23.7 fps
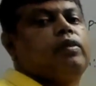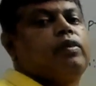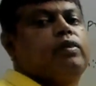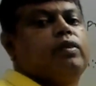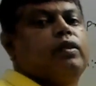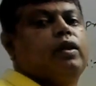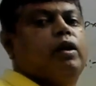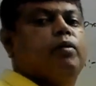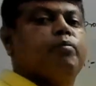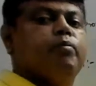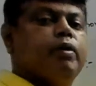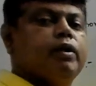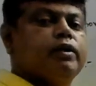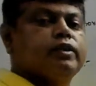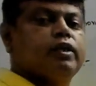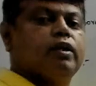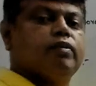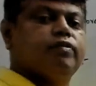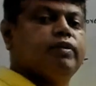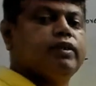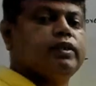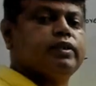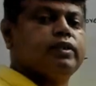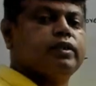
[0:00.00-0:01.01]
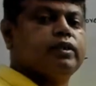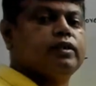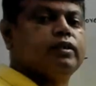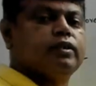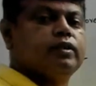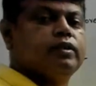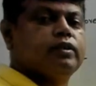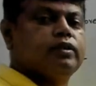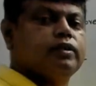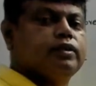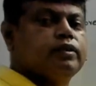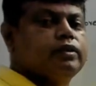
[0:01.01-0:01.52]
The number itself is
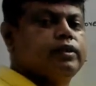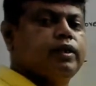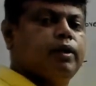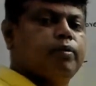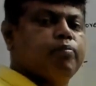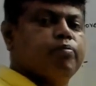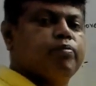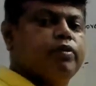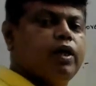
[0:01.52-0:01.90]
same.